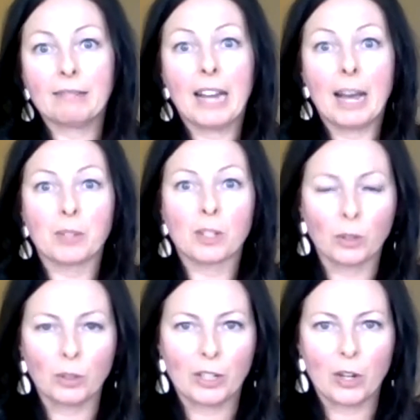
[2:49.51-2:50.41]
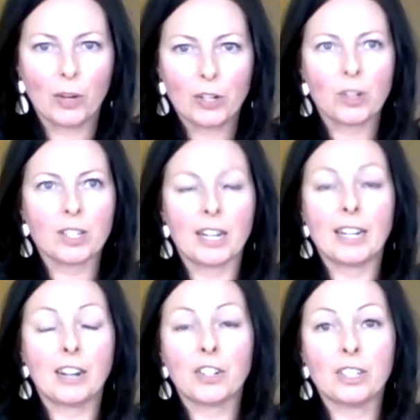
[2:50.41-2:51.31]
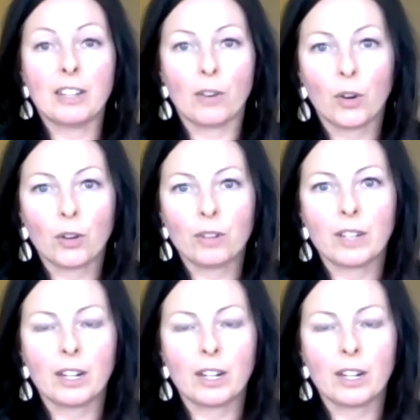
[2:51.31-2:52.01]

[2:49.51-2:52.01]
absolutely no interest. I'd actually never heard of it.